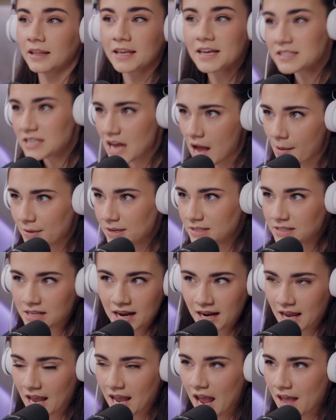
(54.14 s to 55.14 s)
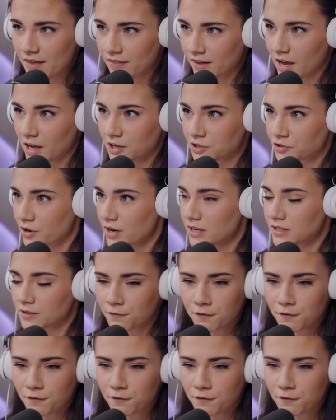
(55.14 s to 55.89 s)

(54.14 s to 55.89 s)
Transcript: Lia Thomas, aka the country's